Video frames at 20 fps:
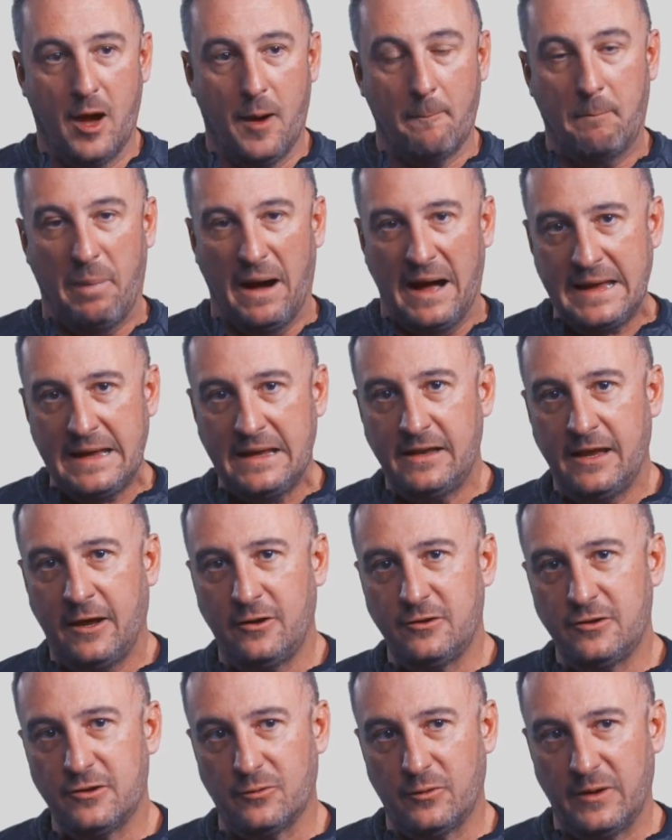Buying
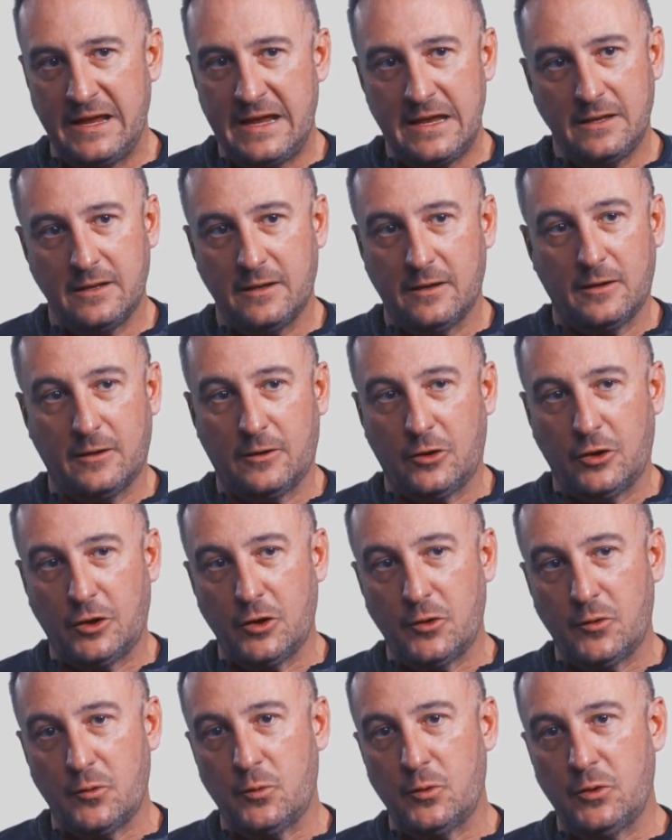down your rate
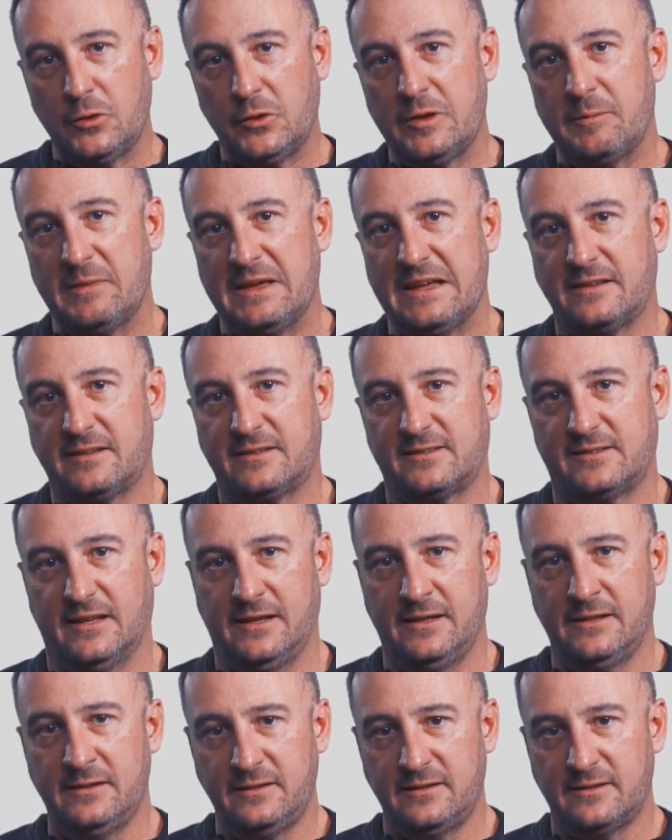could really make
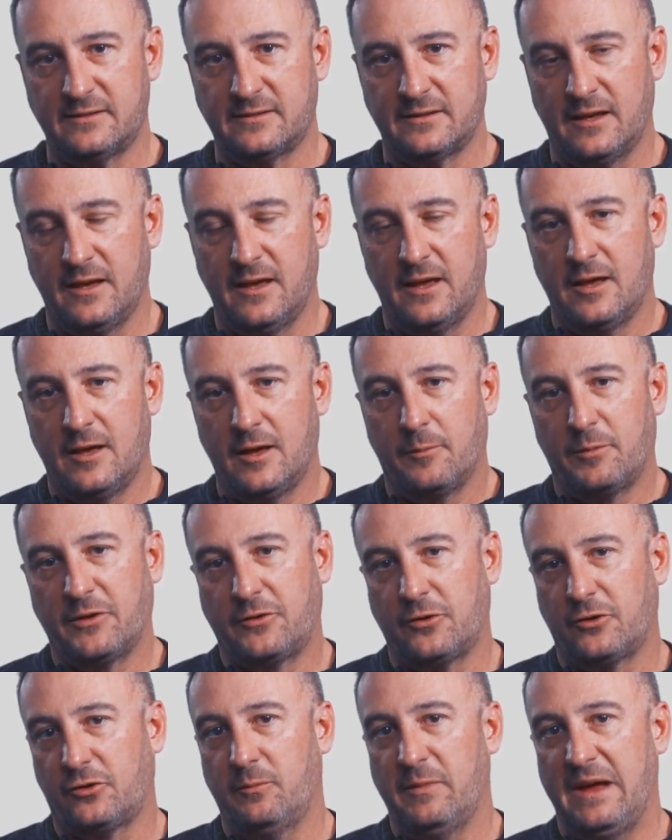sense, but
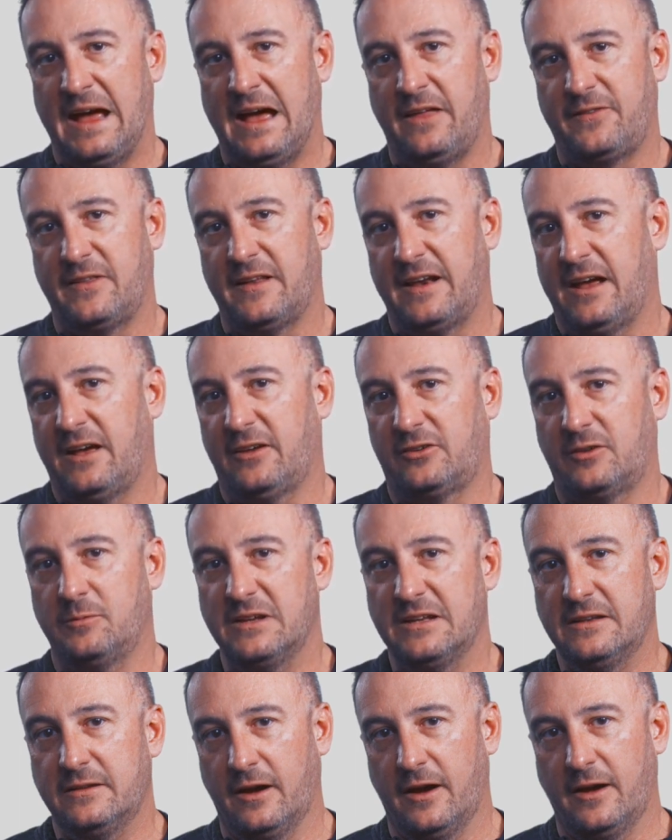there's math that has to be
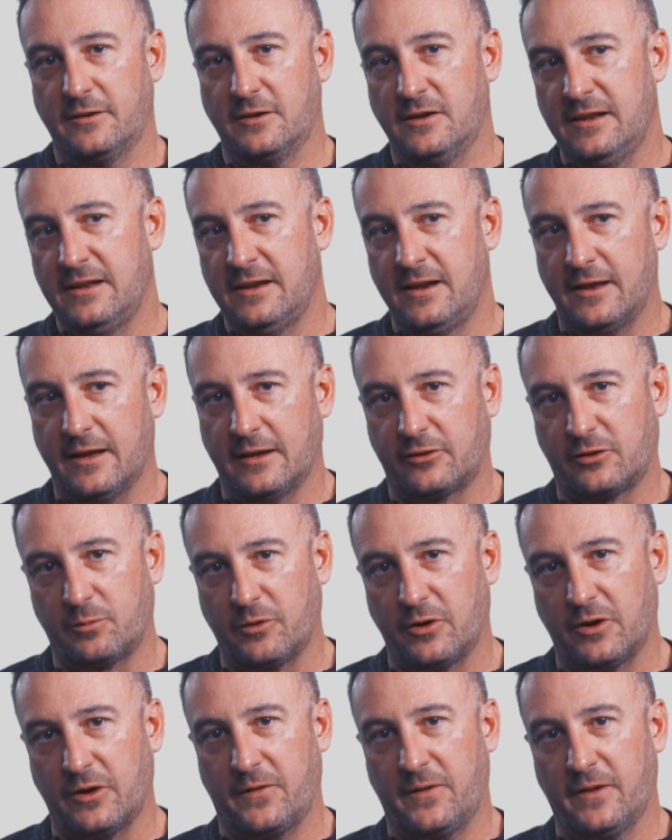done. You need an
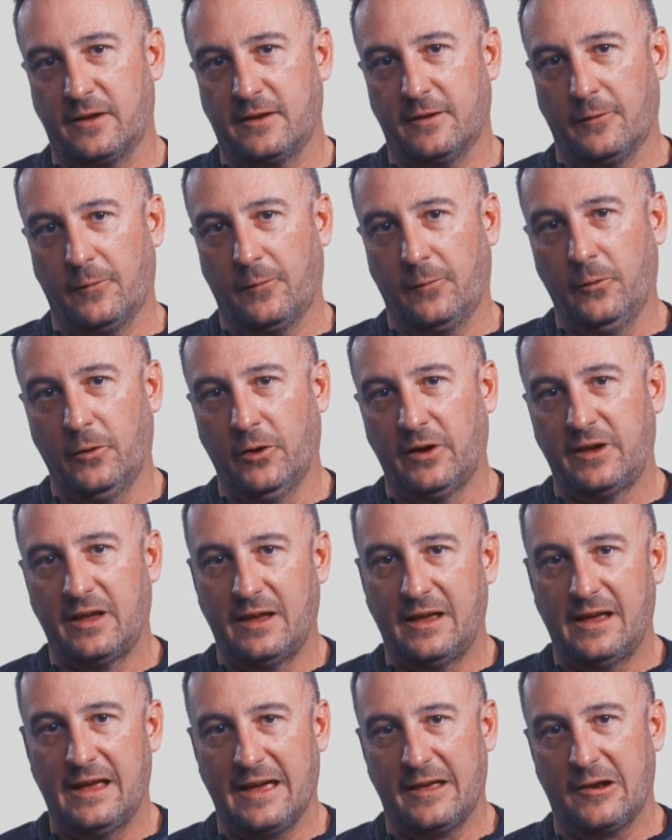expert that can look
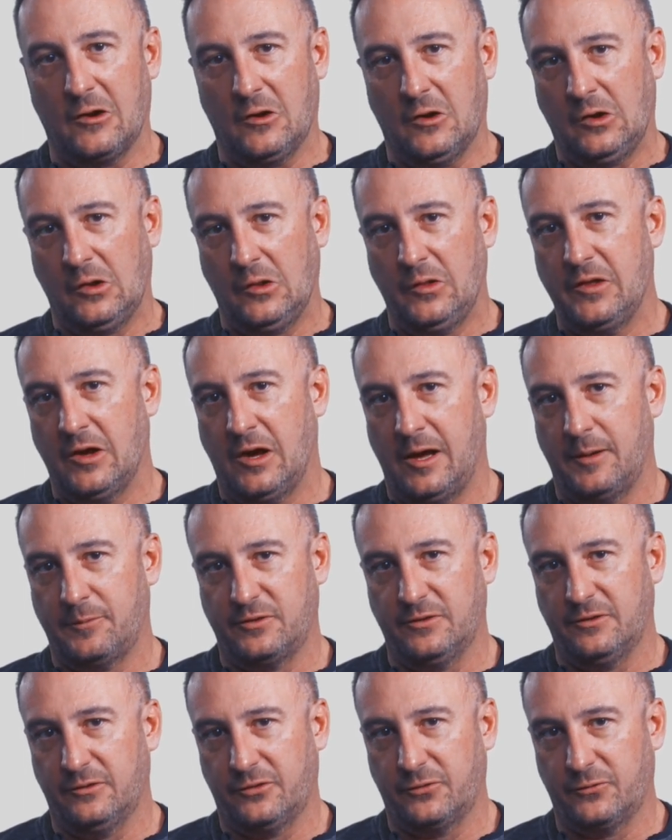at all the
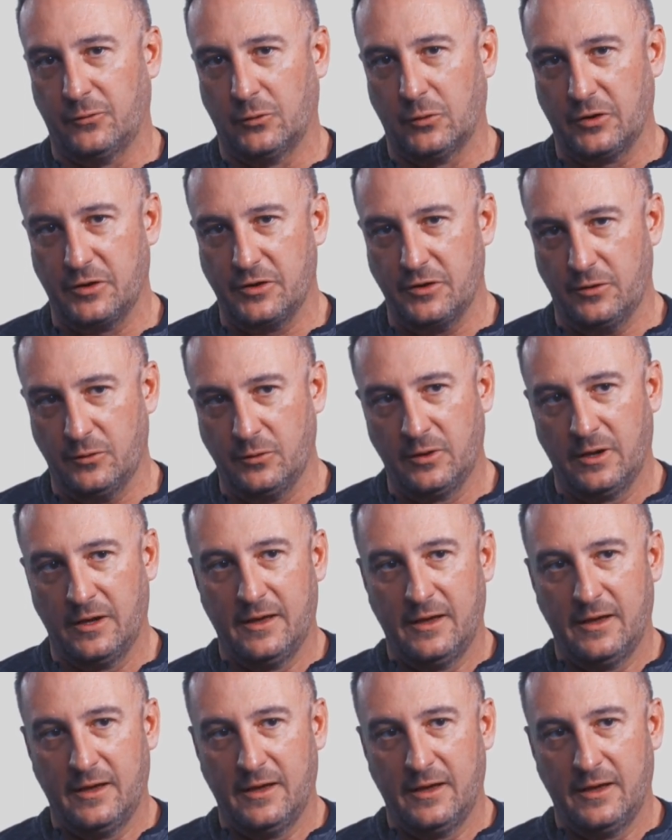options for you